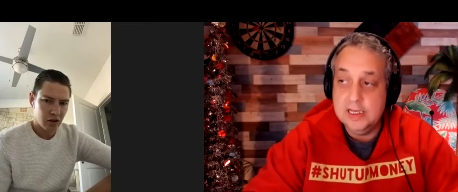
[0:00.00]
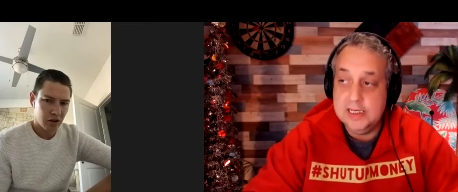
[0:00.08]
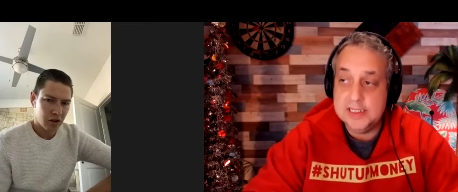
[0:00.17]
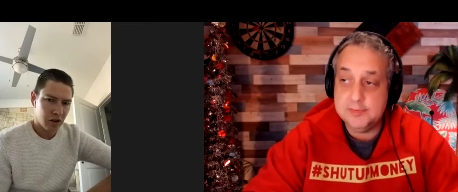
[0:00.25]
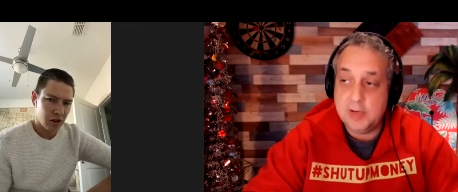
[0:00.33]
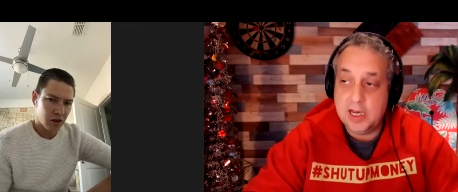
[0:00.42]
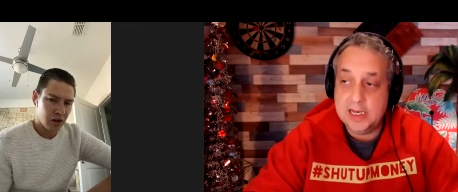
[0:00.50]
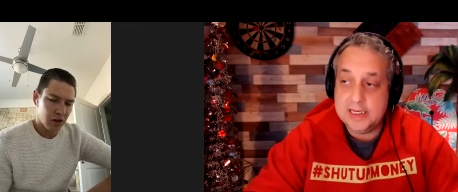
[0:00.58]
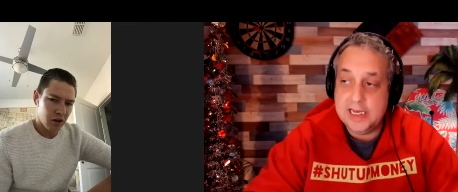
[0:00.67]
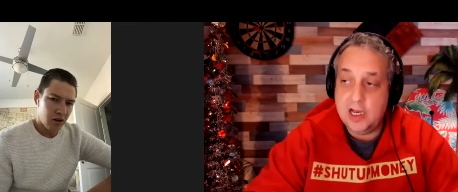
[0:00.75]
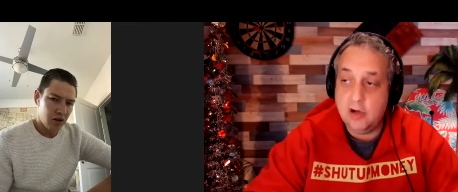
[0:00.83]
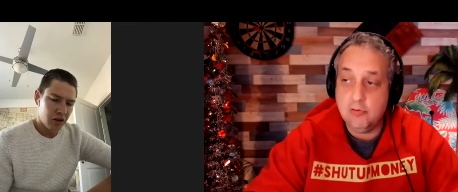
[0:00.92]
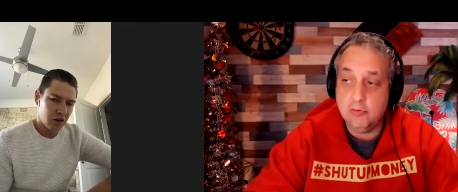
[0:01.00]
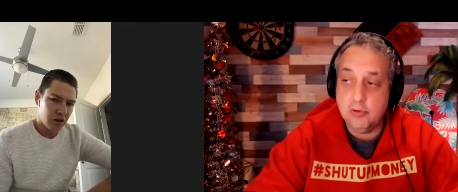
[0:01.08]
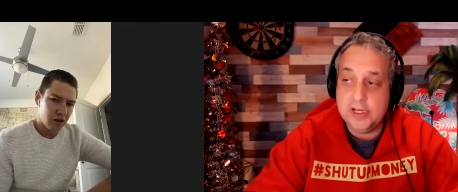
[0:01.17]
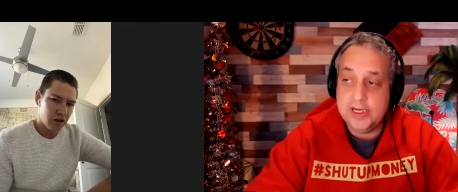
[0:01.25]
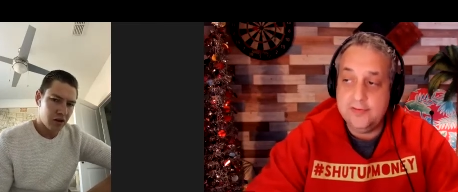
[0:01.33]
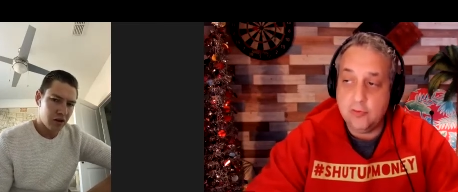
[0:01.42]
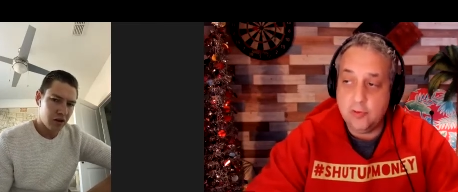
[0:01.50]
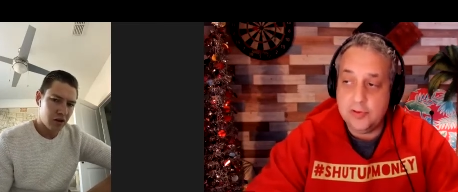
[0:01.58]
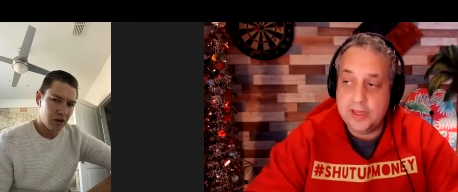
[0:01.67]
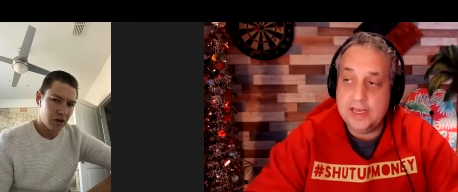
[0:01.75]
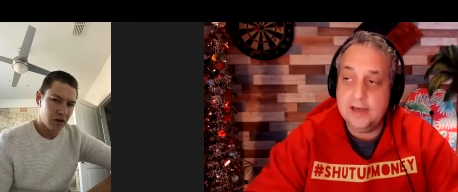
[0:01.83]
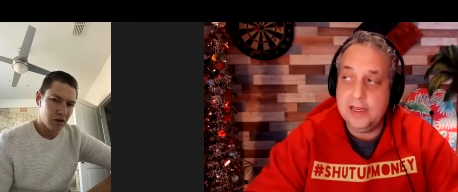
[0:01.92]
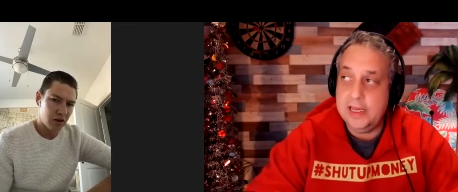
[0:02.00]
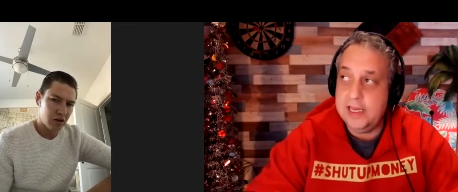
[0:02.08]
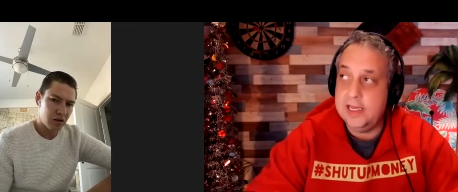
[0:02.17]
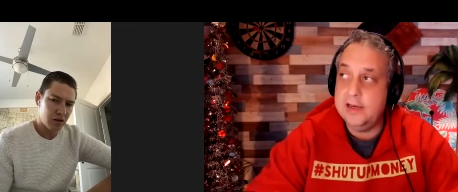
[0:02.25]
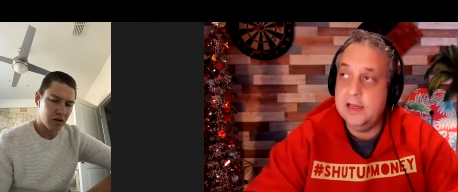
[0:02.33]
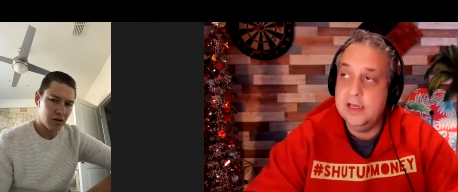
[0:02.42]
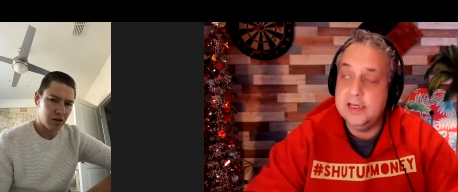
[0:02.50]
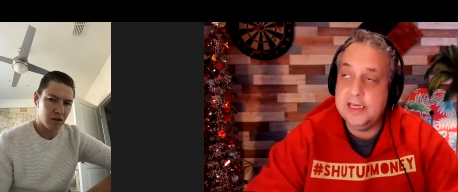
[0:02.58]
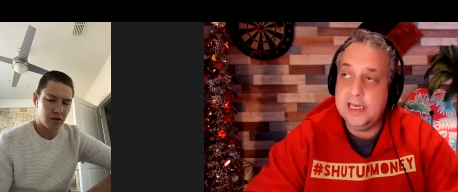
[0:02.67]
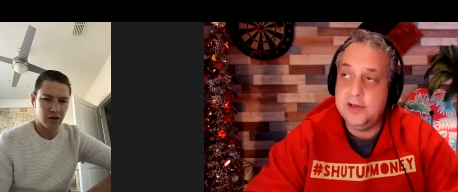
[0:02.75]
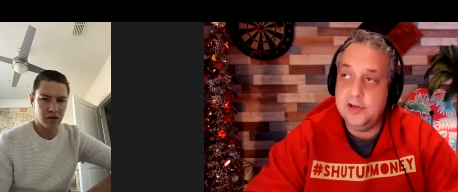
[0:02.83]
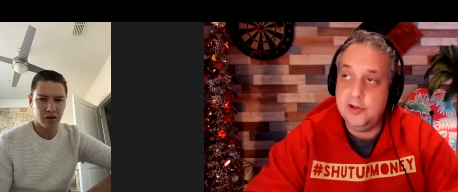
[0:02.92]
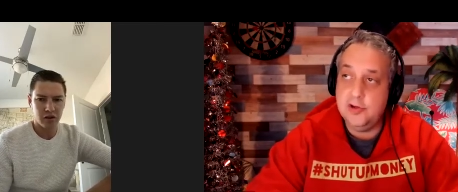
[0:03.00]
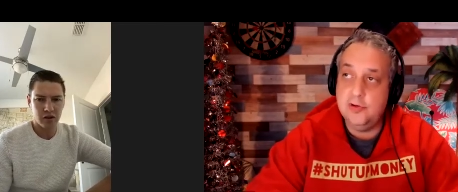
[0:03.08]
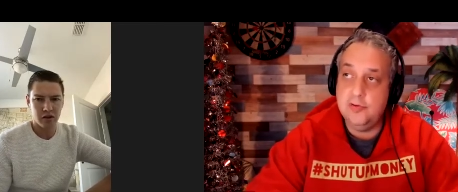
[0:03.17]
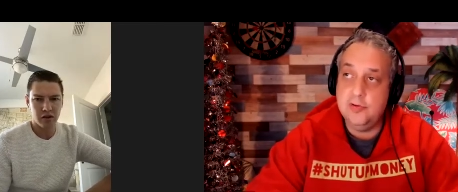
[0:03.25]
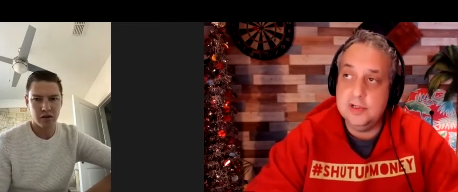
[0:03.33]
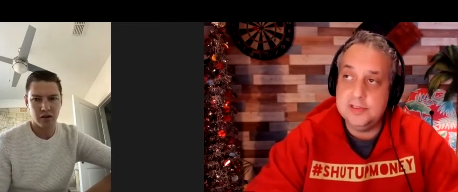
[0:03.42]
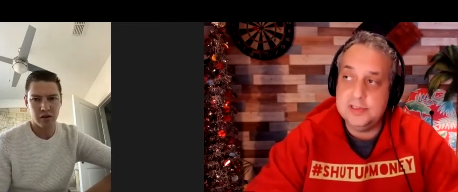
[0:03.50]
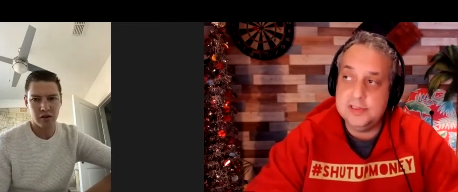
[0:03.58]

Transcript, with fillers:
Speaker 1: Is my account ready for that? And can you